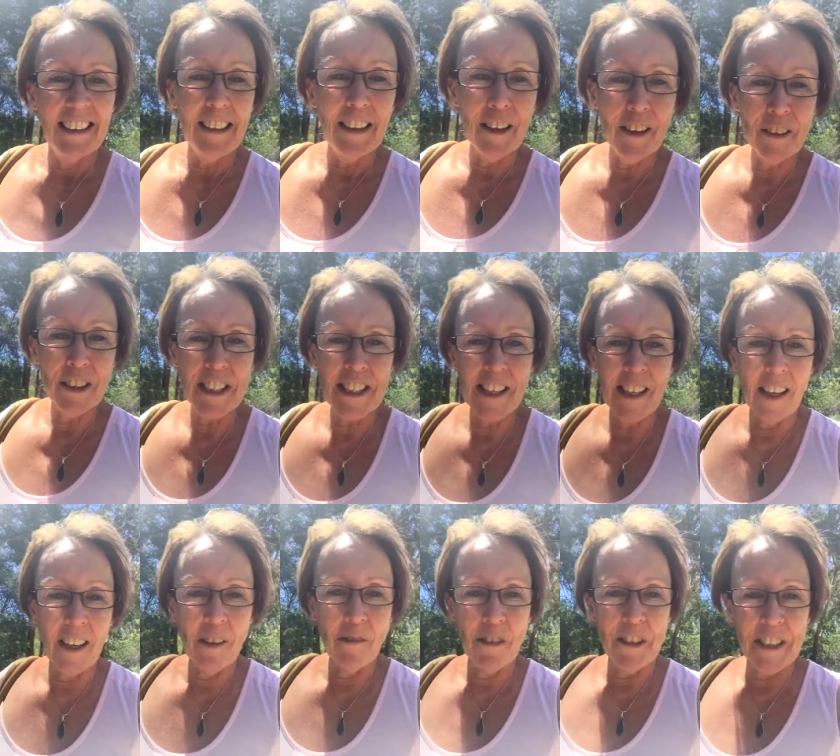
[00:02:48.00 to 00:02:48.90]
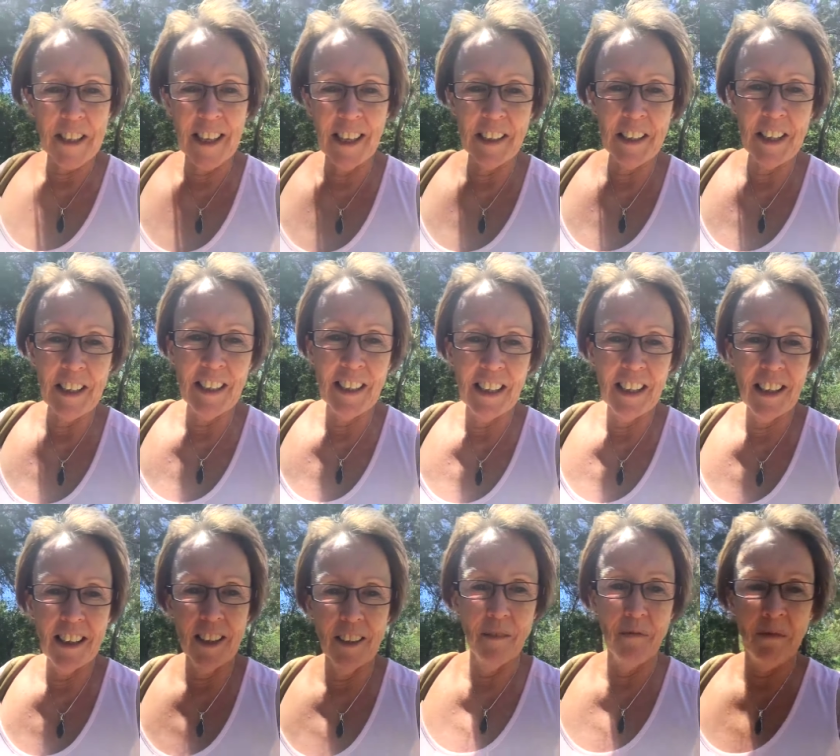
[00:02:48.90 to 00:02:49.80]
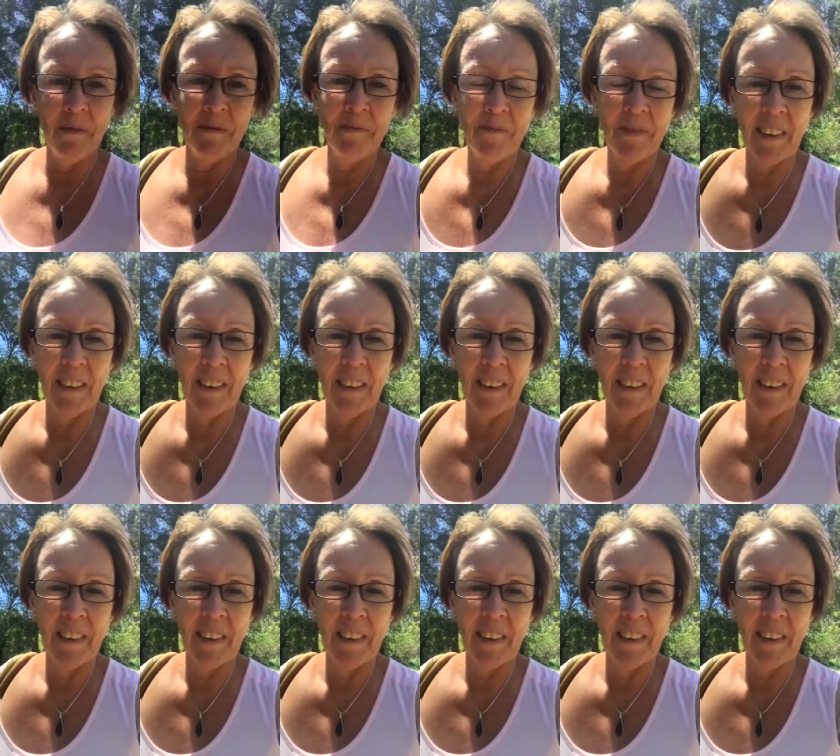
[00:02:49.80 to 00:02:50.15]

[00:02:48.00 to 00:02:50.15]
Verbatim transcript: you know seeing what's underneath them.